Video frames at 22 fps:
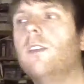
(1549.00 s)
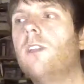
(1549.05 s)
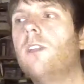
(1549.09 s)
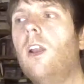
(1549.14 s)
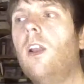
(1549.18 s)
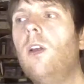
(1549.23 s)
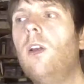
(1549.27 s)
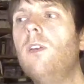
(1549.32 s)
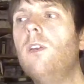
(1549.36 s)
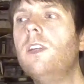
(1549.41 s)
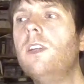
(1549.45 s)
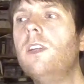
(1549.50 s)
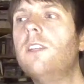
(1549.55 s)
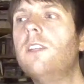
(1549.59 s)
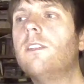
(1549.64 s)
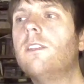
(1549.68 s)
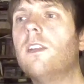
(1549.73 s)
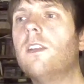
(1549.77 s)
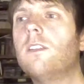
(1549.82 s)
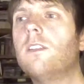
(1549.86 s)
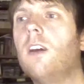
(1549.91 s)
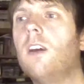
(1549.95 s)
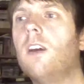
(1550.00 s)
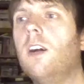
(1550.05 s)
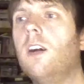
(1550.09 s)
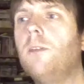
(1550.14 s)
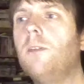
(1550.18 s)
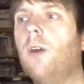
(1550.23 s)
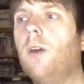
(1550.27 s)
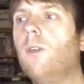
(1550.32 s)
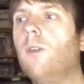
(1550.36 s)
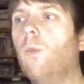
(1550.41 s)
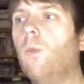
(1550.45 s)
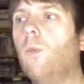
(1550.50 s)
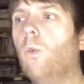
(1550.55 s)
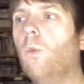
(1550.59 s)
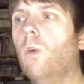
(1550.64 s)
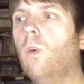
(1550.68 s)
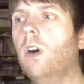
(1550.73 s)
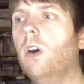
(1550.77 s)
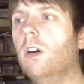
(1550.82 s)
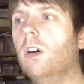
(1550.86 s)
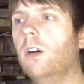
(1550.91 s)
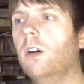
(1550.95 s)
the longest type of
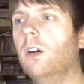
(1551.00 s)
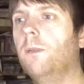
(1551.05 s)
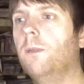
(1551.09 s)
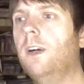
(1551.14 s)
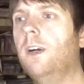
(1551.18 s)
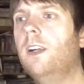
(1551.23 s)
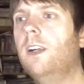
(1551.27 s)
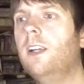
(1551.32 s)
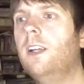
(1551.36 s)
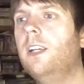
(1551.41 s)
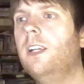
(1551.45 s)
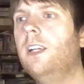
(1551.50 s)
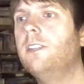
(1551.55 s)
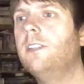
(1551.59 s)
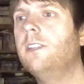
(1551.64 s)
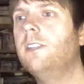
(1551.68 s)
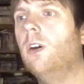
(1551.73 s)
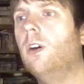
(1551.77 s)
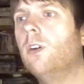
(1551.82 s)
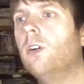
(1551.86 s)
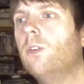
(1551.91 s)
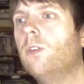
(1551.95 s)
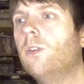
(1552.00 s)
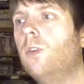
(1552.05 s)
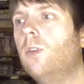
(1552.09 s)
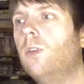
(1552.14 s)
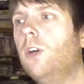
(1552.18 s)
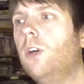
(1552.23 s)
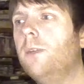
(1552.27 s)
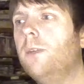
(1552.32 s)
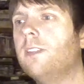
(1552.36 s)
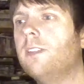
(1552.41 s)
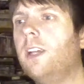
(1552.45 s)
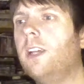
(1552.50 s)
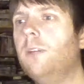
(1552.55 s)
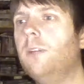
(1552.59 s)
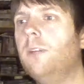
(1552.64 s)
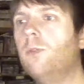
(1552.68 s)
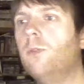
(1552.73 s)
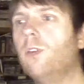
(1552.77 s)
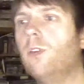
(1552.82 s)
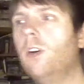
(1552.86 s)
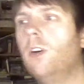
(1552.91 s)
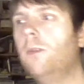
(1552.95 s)
worm. Is it a hookworm, a
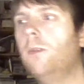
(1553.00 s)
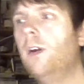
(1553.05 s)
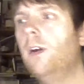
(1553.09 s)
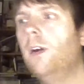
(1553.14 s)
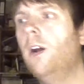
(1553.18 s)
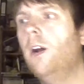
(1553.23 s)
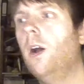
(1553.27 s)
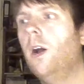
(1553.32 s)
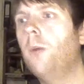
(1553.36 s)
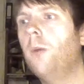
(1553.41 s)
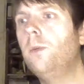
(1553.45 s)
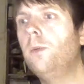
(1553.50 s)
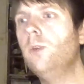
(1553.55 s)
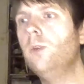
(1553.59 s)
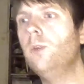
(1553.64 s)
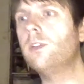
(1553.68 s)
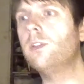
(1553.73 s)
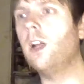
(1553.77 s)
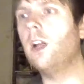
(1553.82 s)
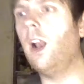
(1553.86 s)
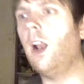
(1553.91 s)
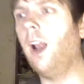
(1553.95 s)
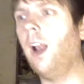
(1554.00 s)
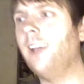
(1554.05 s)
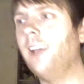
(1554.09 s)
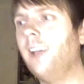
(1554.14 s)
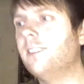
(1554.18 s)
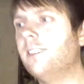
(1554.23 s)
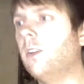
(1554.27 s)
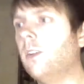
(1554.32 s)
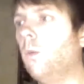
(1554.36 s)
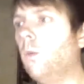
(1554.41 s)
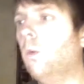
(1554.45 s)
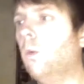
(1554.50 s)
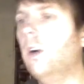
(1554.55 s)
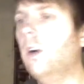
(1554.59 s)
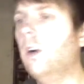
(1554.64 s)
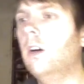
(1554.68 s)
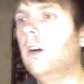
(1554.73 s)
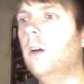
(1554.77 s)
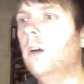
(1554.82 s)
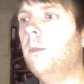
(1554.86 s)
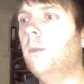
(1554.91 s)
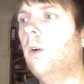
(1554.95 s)
tapeworm, a bootlace
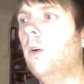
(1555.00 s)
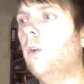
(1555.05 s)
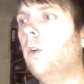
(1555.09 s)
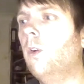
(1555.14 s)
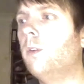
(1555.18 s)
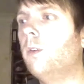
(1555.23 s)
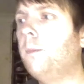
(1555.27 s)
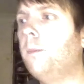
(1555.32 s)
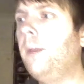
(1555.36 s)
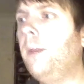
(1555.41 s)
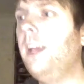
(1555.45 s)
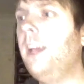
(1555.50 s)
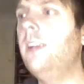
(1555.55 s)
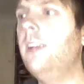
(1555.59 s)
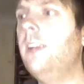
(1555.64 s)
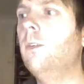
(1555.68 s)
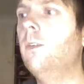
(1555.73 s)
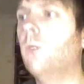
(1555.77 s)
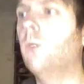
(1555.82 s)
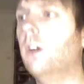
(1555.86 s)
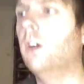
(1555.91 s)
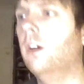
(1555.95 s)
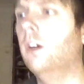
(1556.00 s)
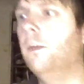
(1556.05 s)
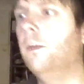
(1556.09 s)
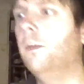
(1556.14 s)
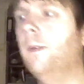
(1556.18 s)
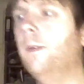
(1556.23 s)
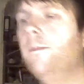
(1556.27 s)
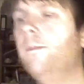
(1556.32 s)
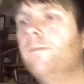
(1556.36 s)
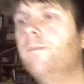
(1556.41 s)
worm, or a pinworm?